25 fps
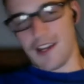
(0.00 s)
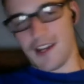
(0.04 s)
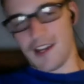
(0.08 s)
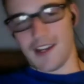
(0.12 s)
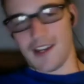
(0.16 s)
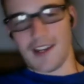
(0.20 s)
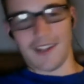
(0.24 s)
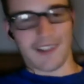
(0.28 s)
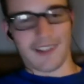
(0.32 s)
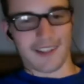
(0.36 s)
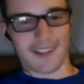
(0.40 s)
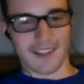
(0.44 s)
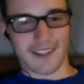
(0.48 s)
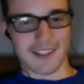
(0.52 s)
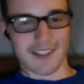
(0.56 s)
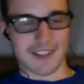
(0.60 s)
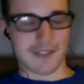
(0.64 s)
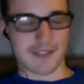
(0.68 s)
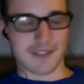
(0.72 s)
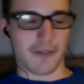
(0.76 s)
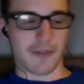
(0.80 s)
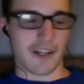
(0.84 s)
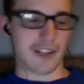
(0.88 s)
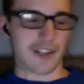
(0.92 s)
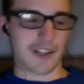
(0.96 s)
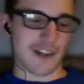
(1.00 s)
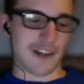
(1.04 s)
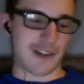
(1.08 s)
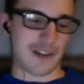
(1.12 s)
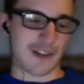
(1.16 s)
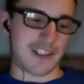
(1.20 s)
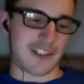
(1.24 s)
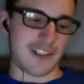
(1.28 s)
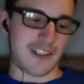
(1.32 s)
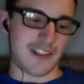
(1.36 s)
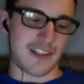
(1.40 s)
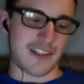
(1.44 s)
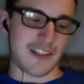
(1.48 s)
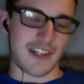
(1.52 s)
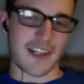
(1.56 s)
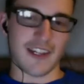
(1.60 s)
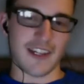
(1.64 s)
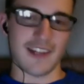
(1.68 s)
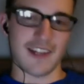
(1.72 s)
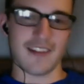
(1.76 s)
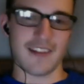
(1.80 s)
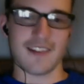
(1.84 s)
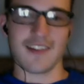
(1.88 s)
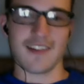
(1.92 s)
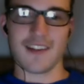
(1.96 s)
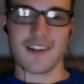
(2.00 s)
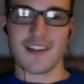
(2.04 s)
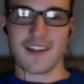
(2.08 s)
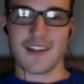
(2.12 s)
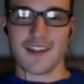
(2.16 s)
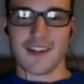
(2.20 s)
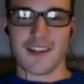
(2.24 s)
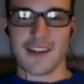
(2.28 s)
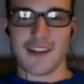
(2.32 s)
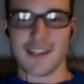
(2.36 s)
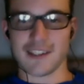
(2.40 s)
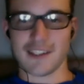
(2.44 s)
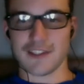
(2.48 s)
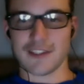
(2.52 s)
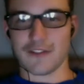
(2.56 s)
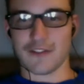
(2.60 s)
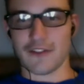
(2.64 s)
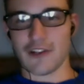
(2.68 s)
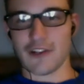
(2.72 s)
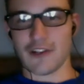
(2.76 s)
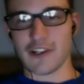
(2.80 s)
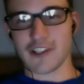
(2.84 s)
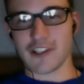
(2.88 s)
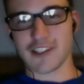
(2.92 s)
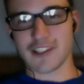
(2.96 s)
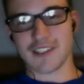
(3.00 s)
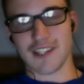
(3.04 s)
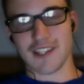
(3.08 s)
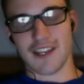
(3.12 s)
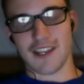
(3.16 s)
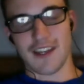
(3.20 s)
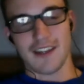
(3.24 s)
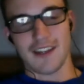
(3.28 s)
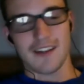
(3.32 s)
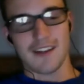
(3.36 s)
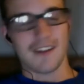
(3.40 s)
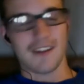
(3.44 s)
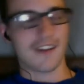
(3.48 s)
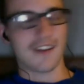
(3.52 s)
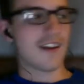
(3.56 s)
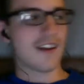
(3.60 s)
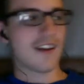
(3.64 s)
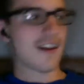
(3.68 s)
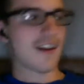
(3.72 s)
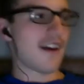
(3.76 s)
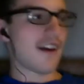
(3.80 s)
and I think this is Mike Trout's year to get his first, and